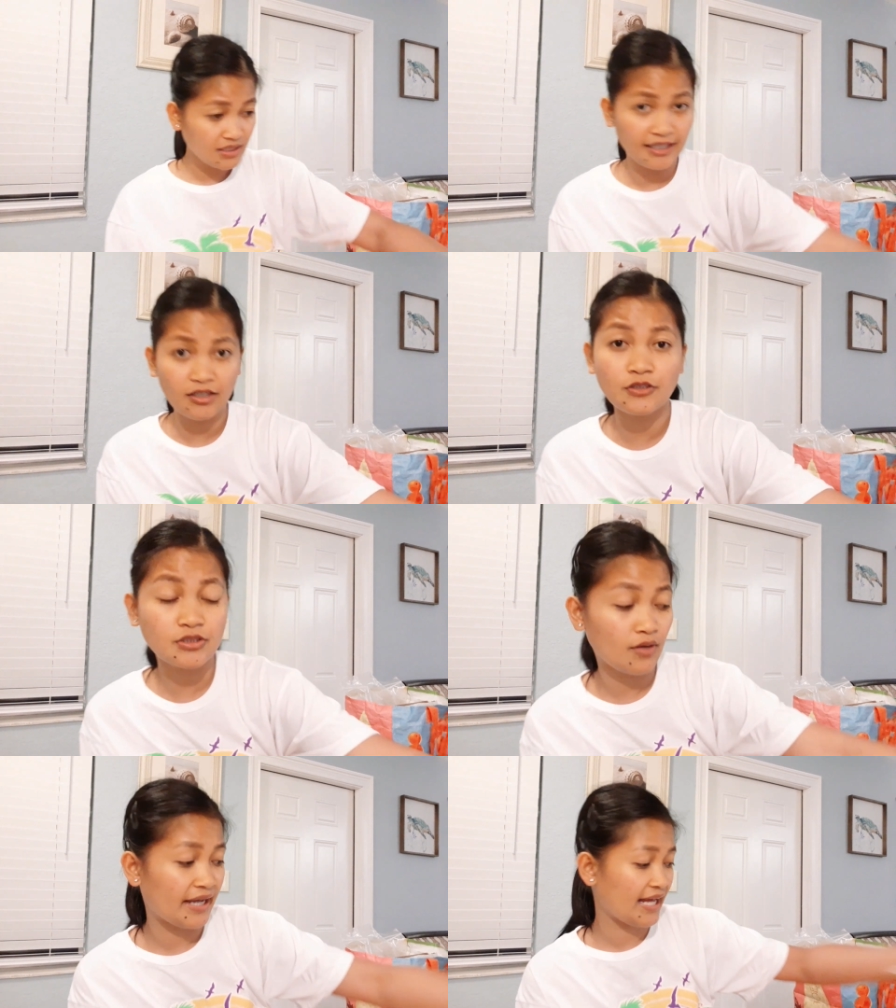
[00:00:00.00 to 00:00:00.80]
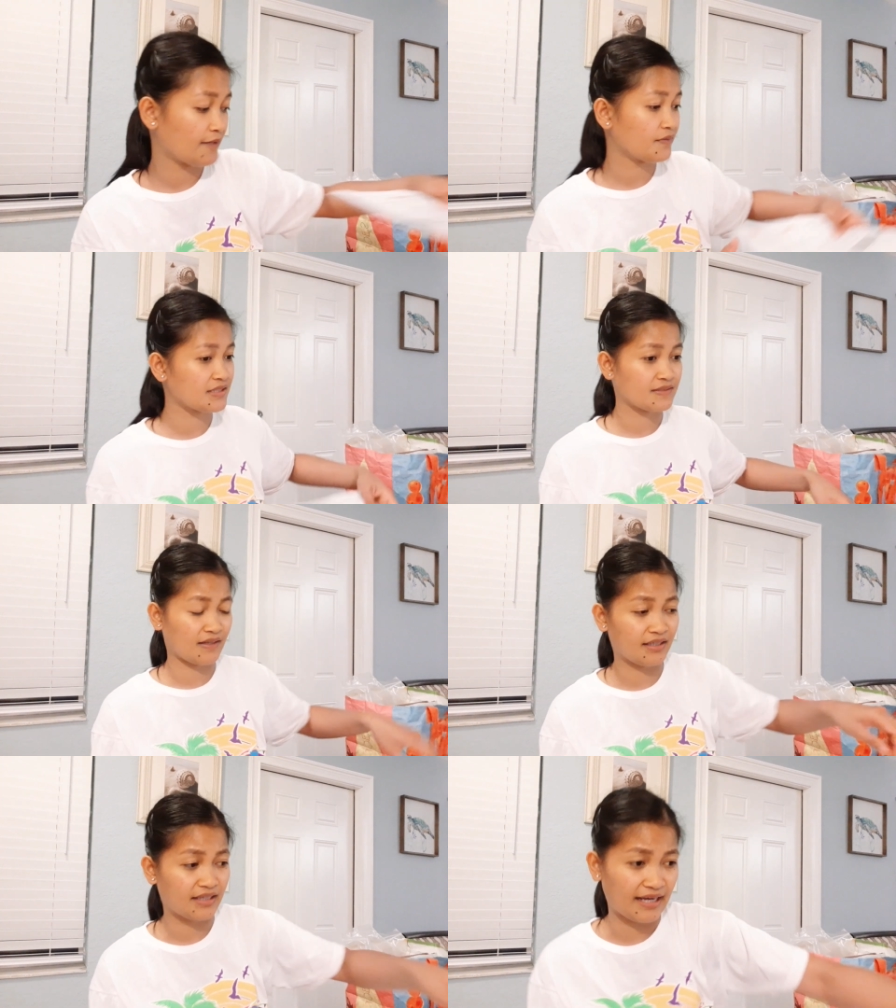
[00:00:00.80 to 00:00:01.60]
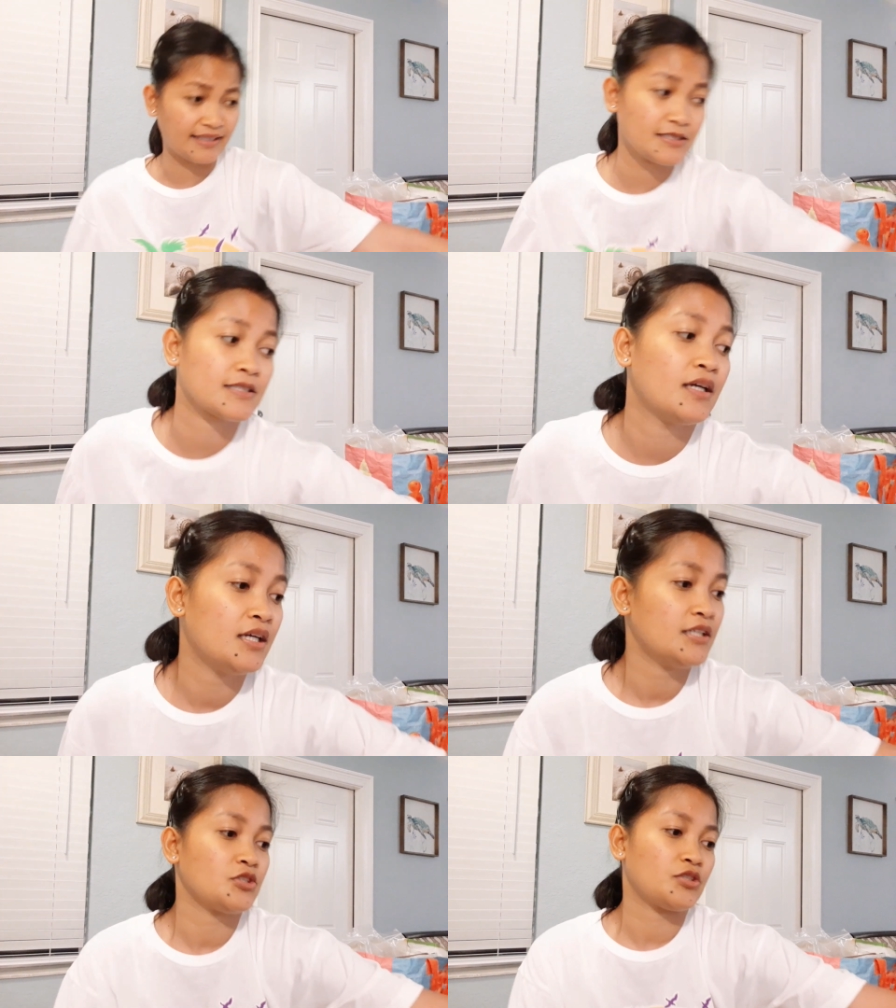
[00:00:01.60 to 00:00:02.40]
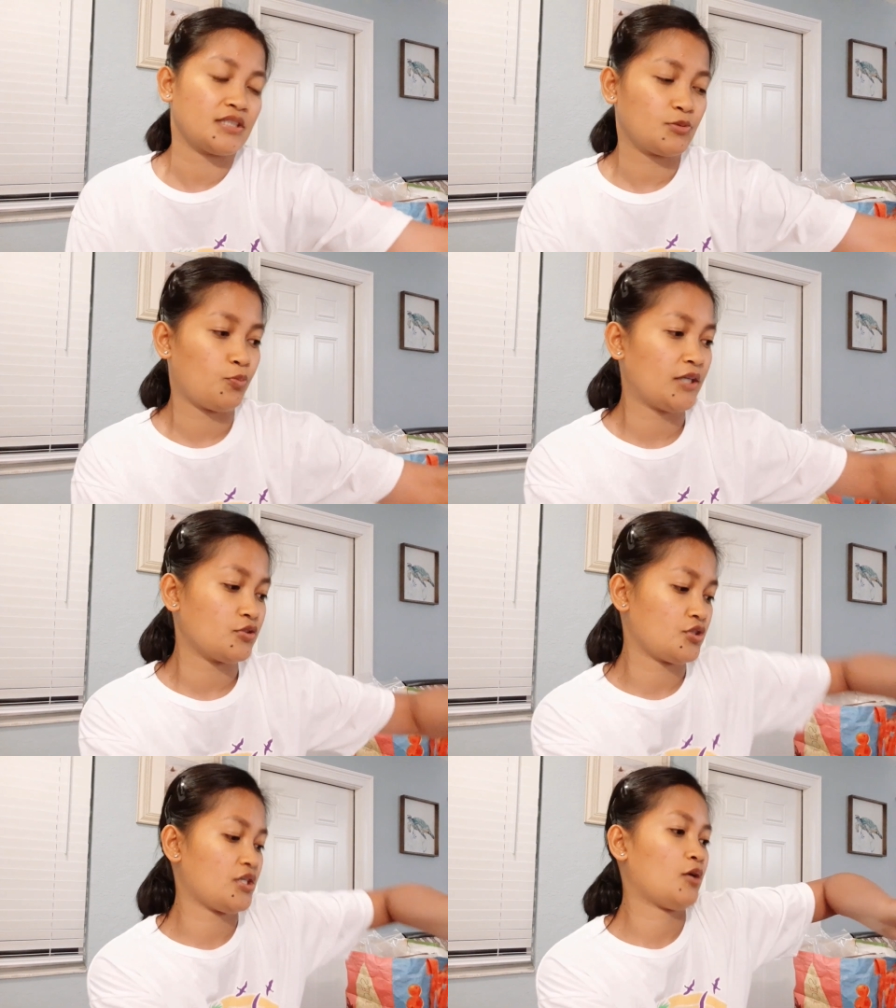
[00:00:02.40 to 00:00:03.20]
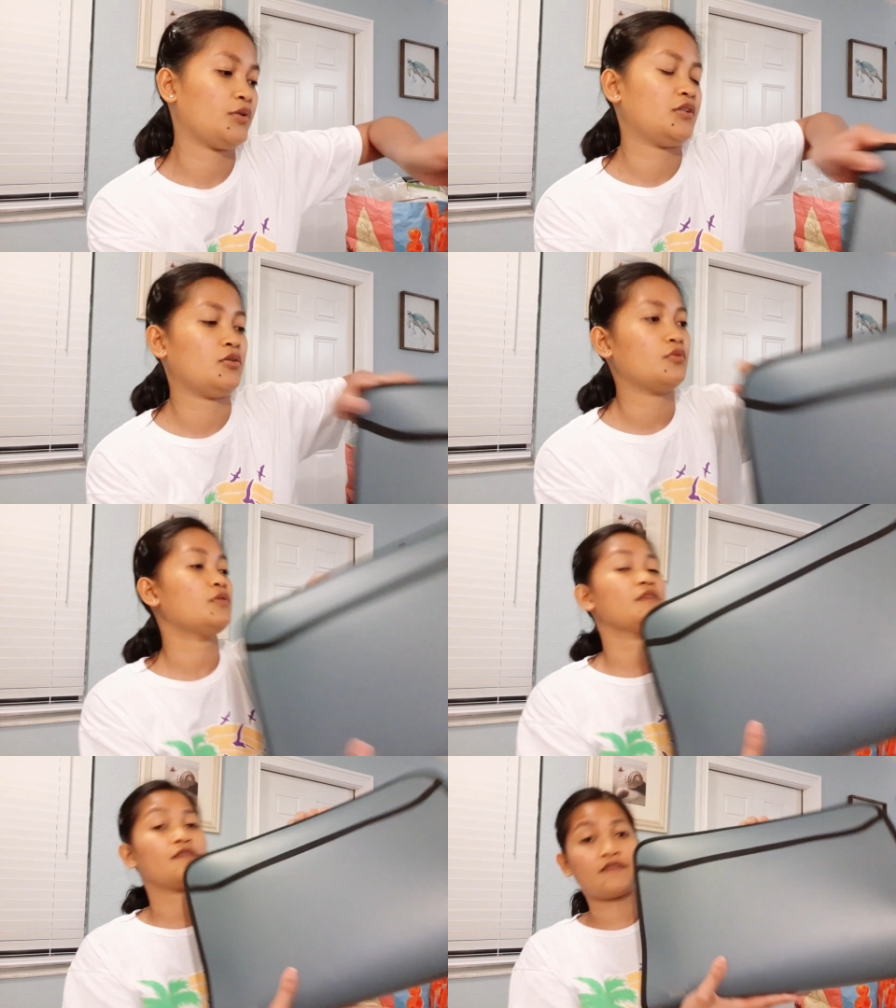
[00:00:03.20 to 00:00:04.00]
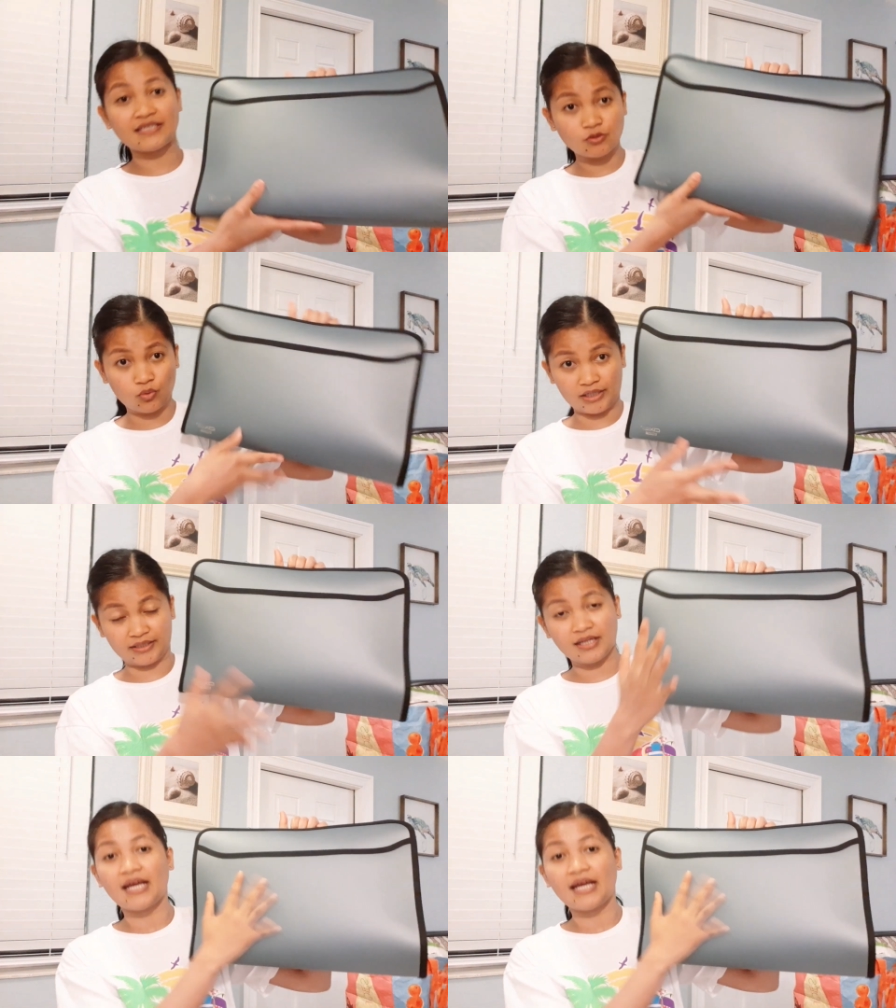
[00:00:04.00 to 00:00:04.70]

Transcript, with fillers: And also I have this thing guys, just want to share with you this one.